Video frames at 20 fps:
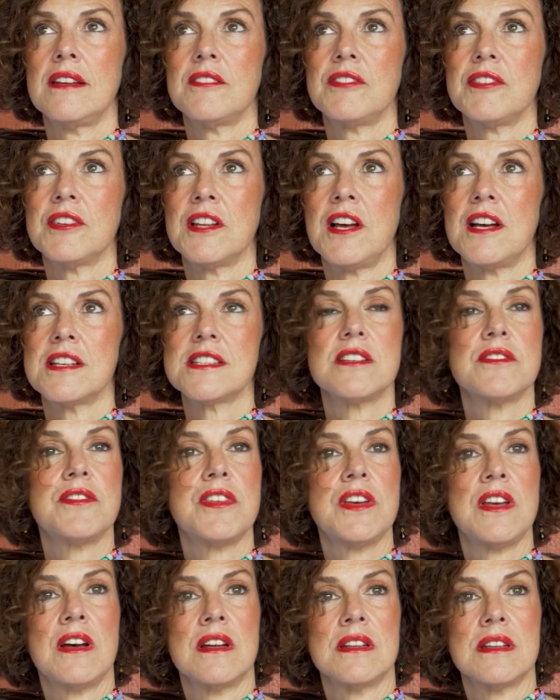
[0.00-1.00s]
the
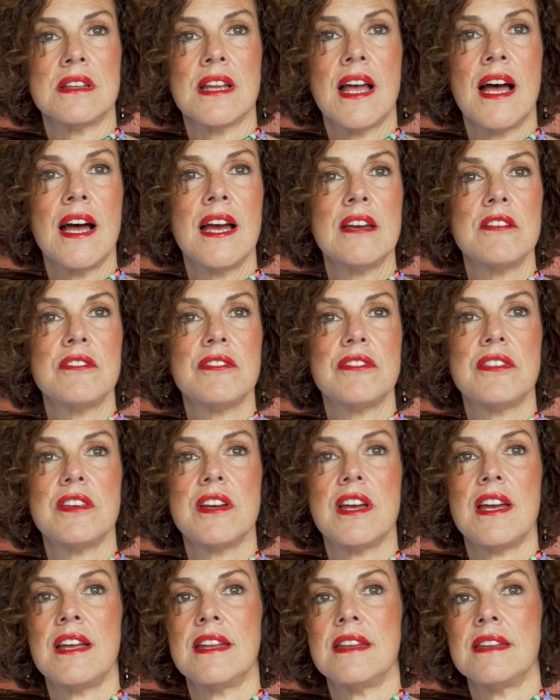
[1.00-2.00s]
philosophy on life
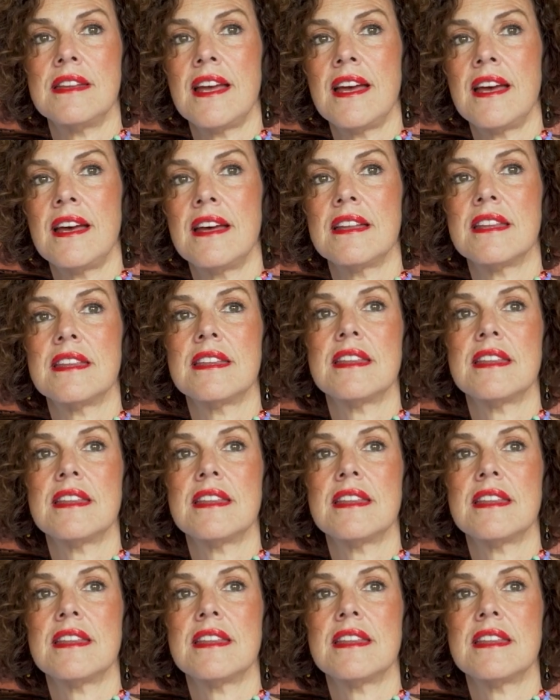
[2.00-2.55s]
and death